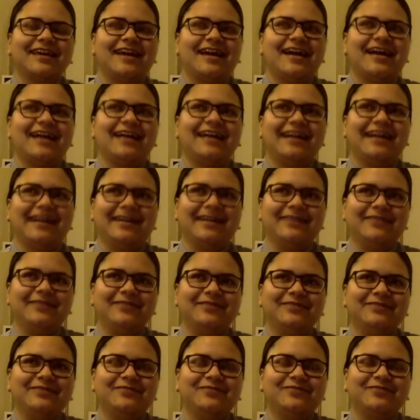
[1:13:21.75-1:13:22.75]
I
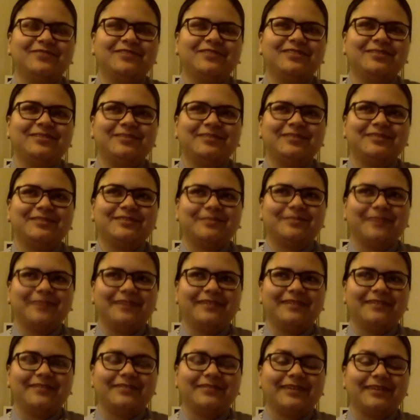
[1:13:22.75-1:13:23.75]
haven't written about the
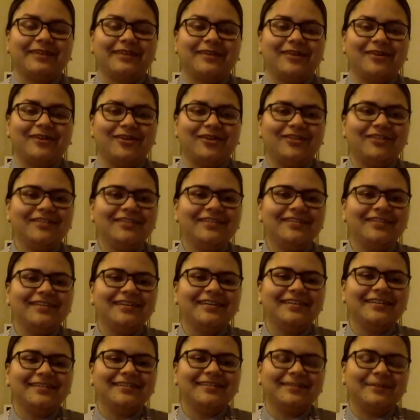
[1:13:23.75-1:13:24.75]
pandemic at all,
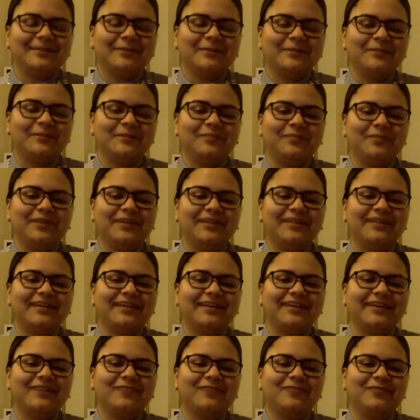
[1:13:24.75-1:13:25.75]
but
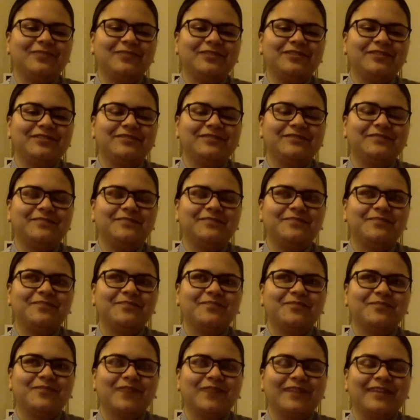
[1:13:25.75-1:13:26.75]
I've been
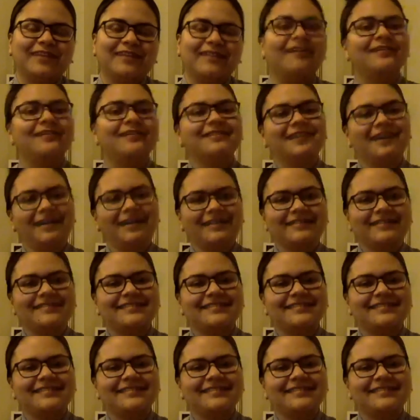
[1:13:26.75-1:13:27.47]
writing a lot.